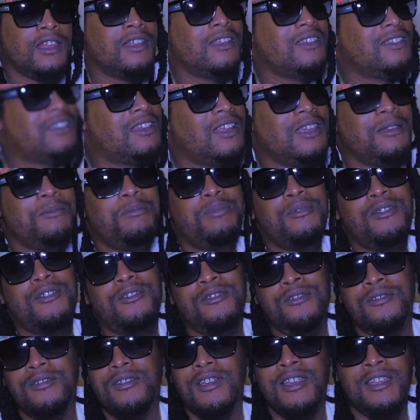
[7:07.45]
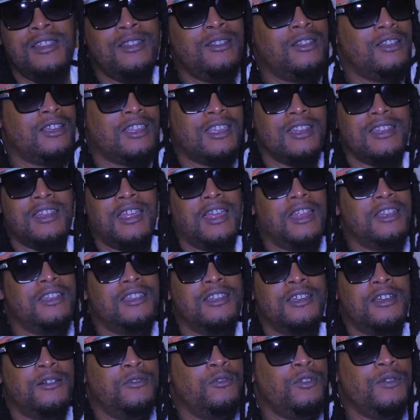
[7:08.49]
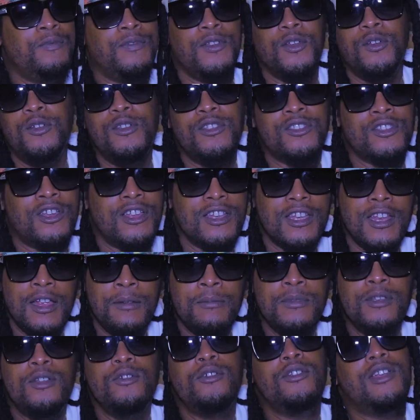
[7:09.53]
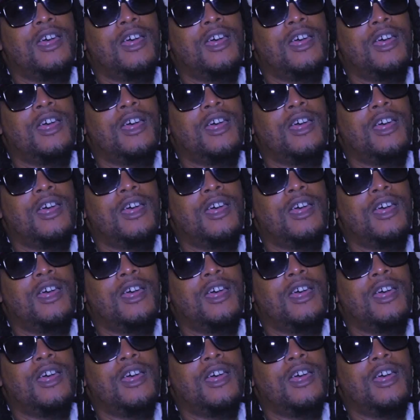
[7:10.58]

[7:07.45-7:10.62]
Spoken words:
And it's like, oh, looking at the reviews on them, do